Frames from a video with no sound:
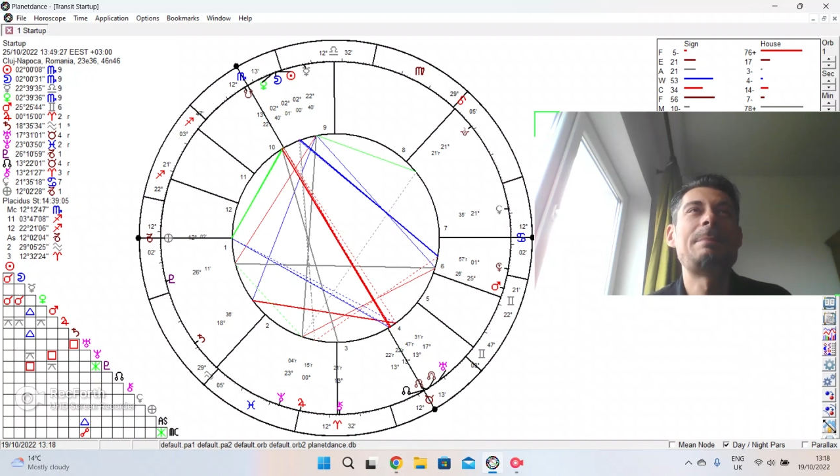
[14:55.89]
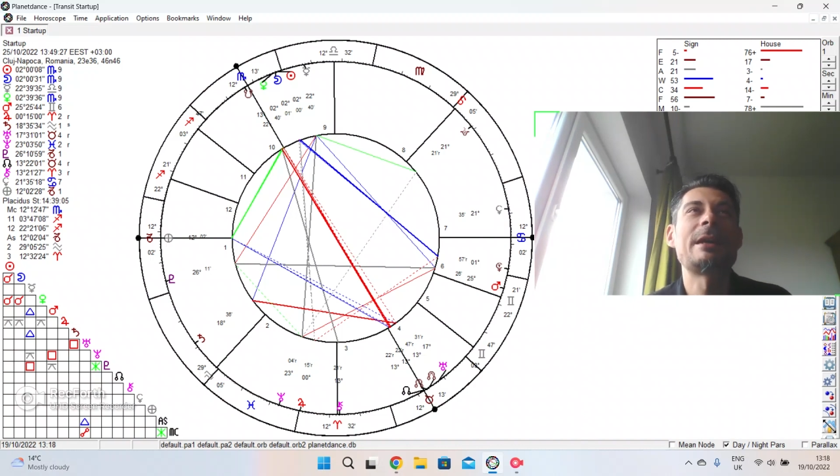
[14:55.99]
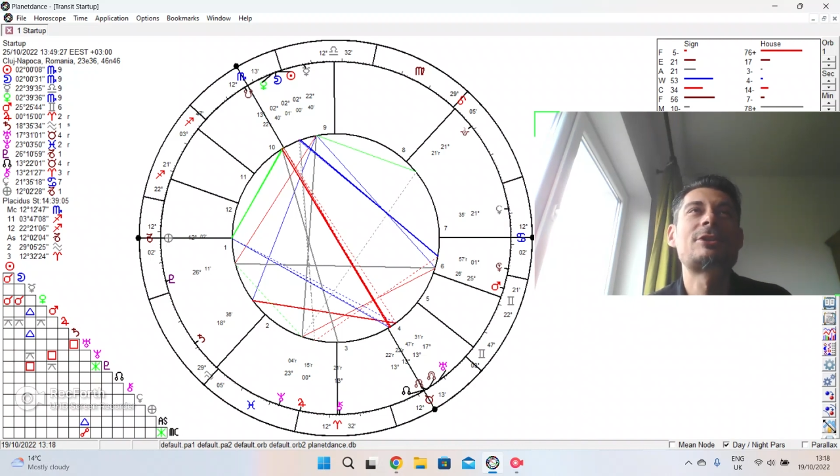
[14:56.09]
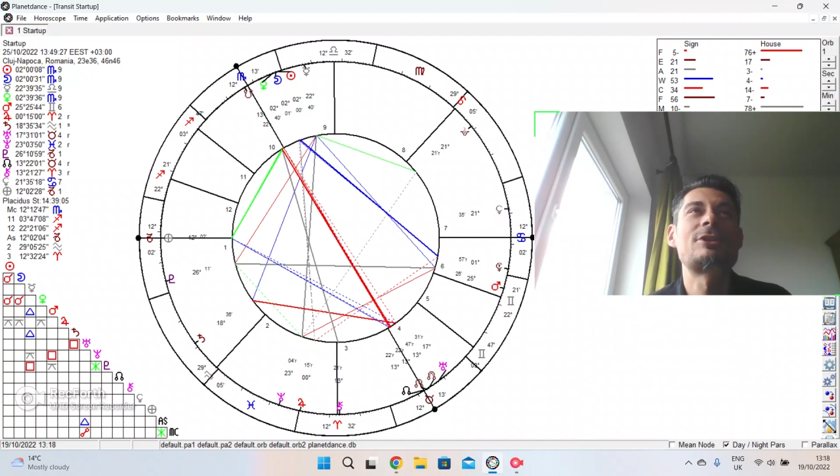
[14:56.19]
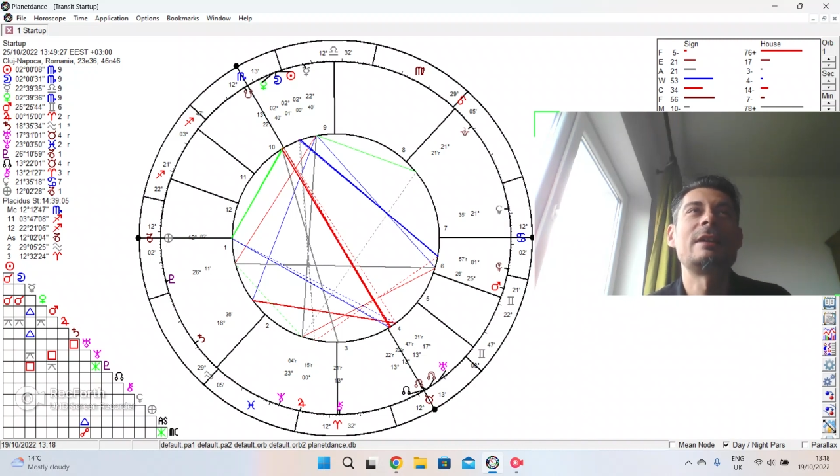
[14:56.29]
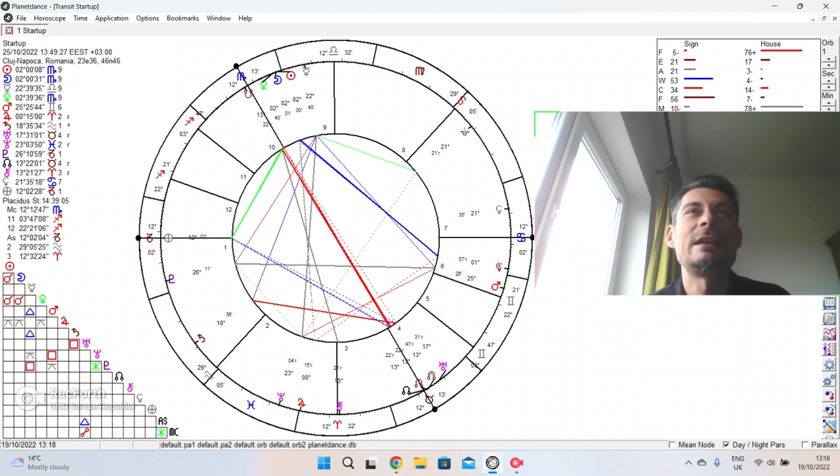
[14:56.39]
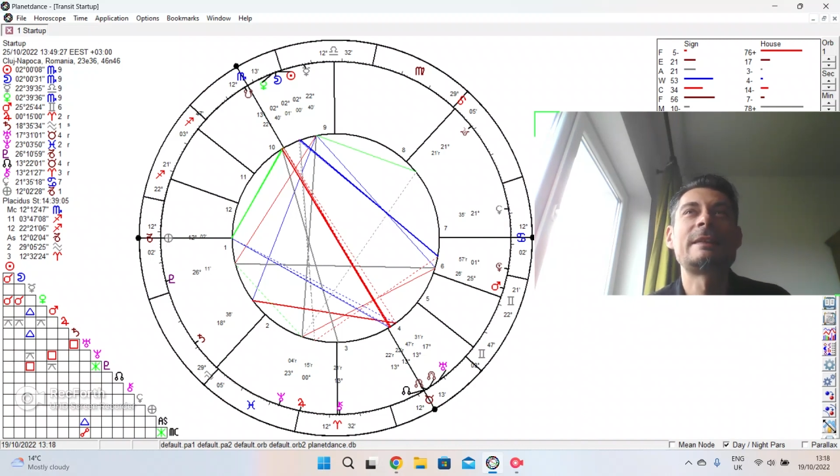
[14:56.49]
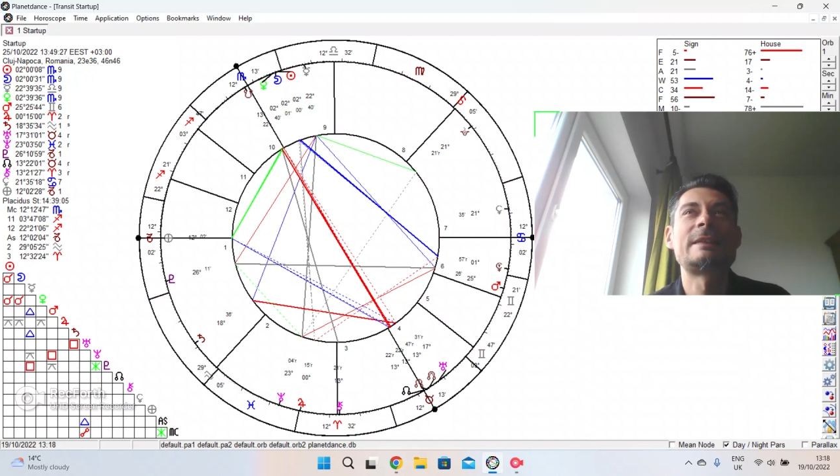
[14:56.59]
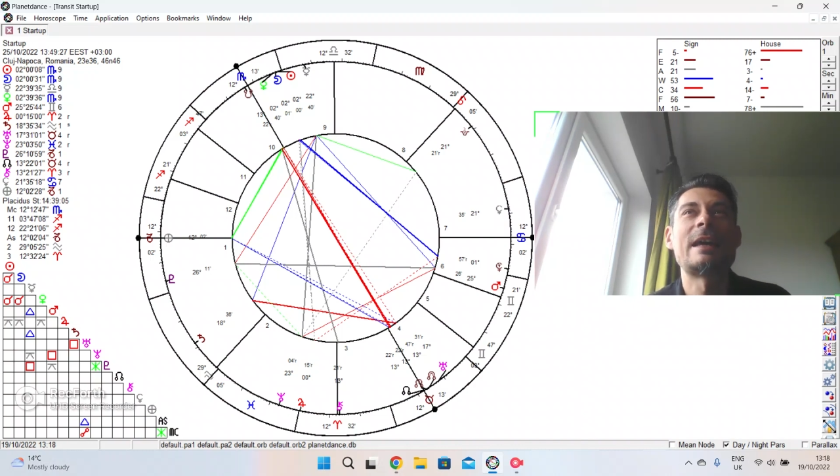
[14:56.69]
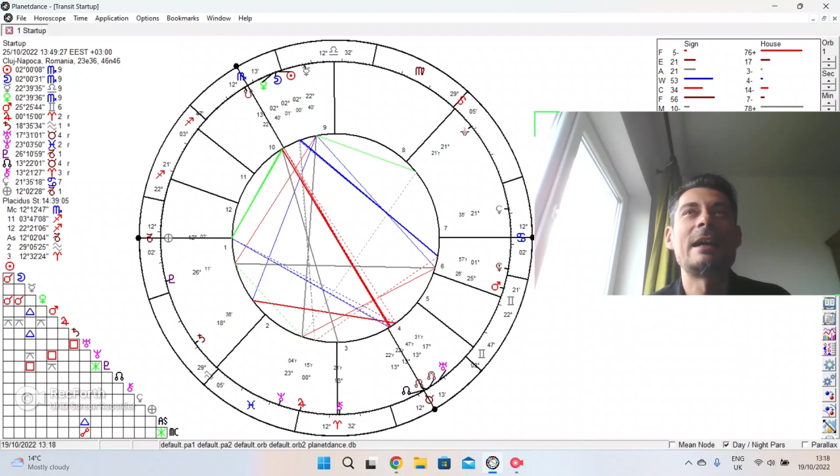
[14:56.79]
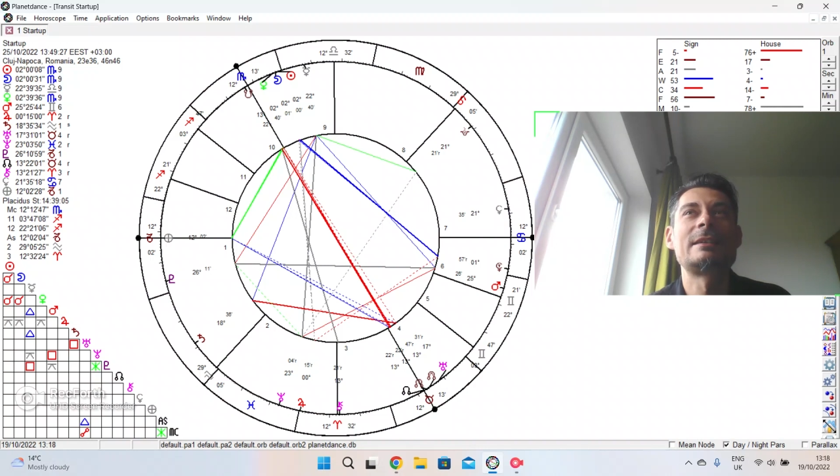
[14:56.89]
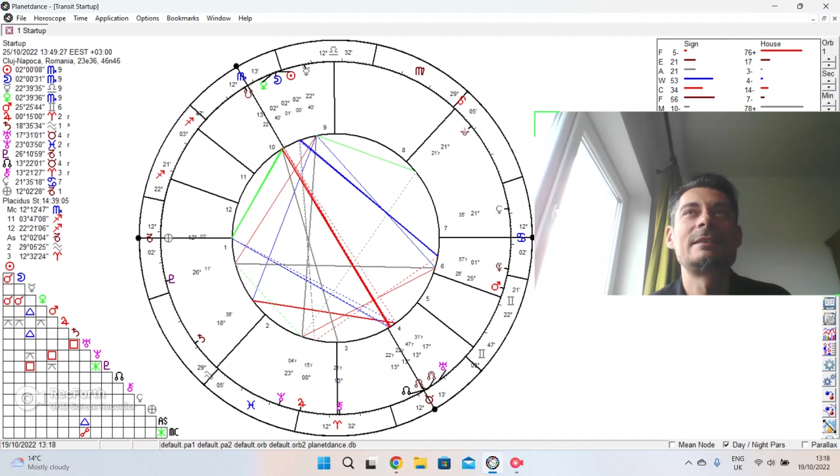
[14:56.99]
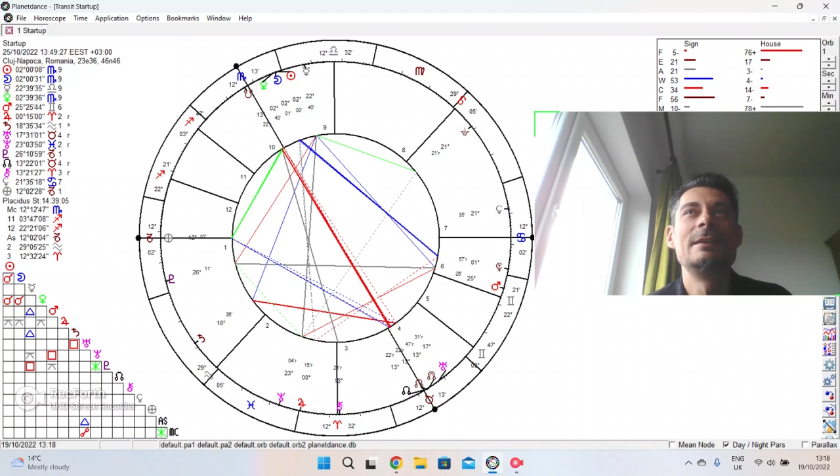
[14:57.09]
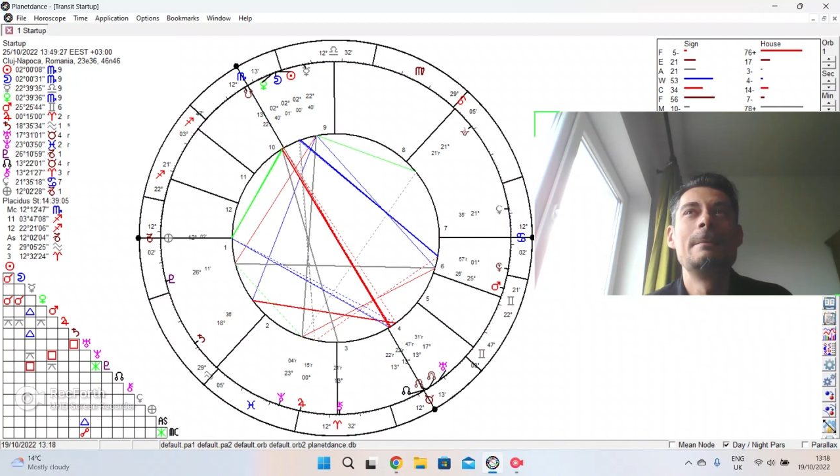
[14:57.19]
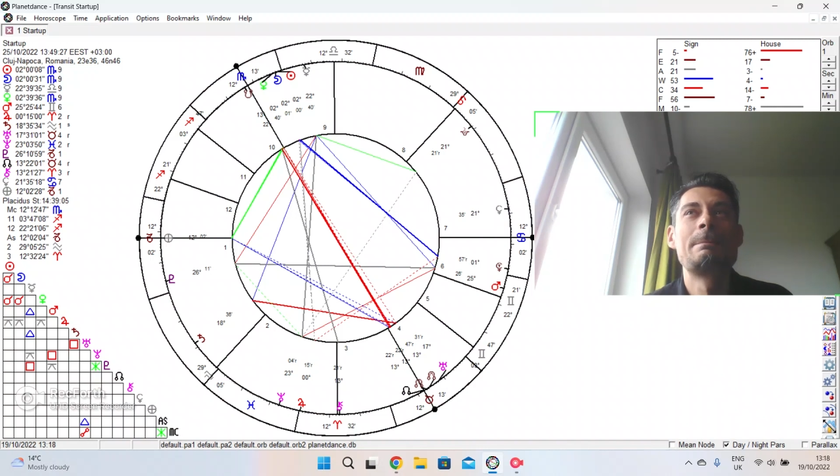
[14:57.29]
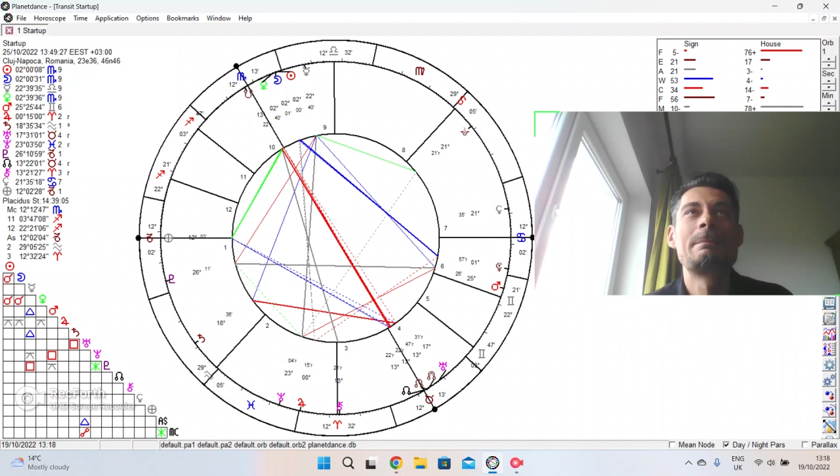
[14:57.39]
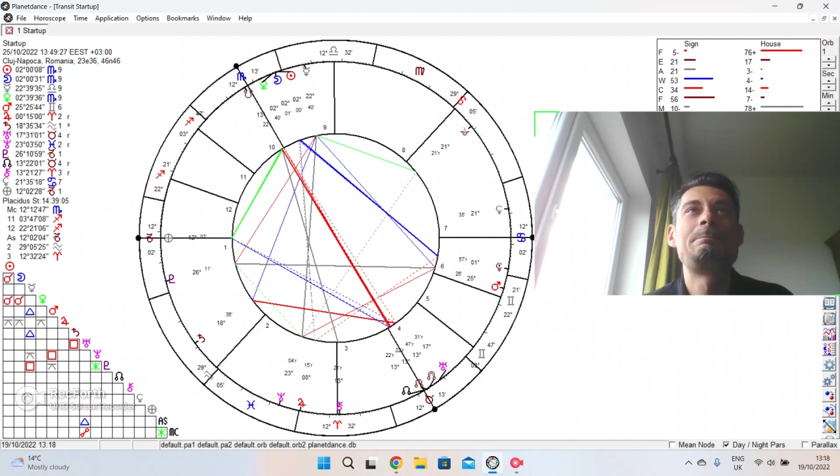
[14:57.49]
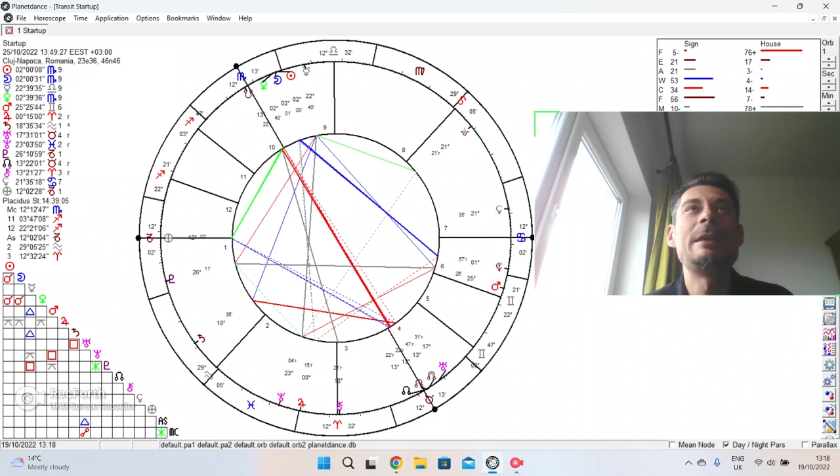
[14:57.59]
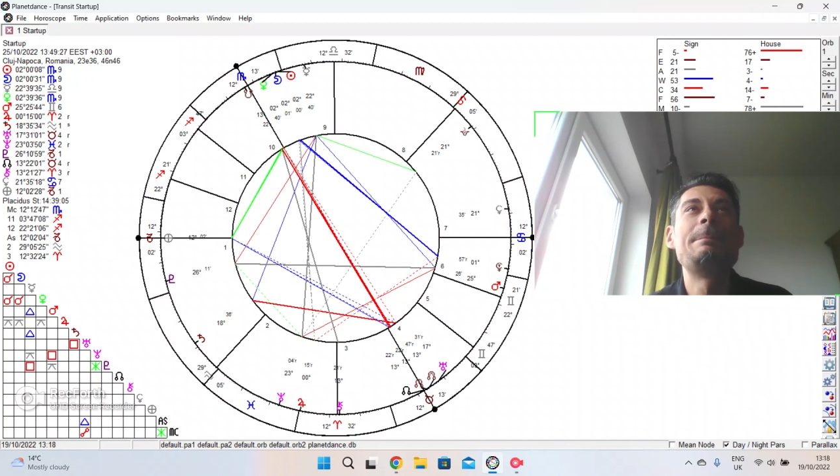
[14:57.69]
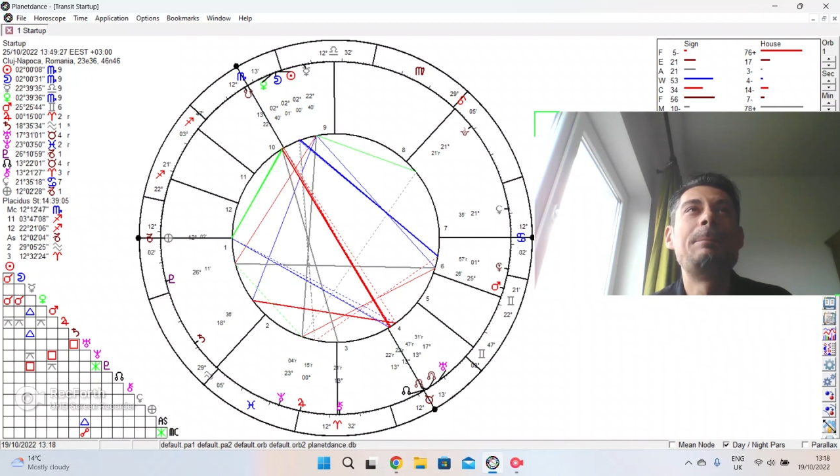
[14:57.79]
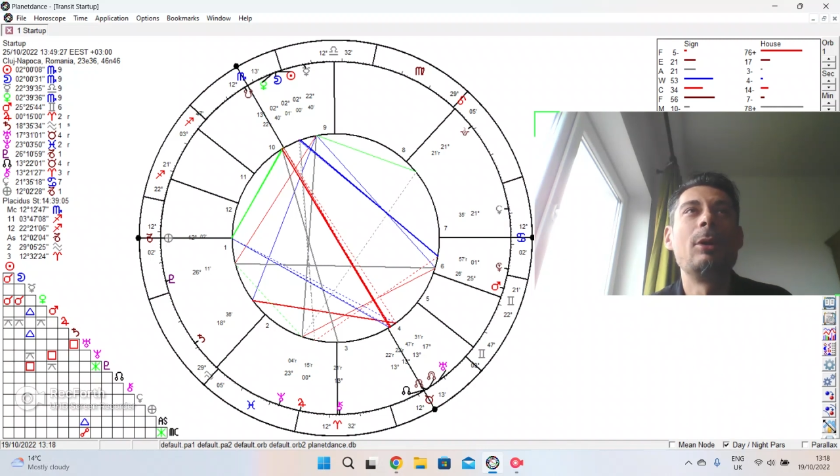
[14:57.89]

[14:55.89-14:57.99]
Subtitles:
the word was, the keyword,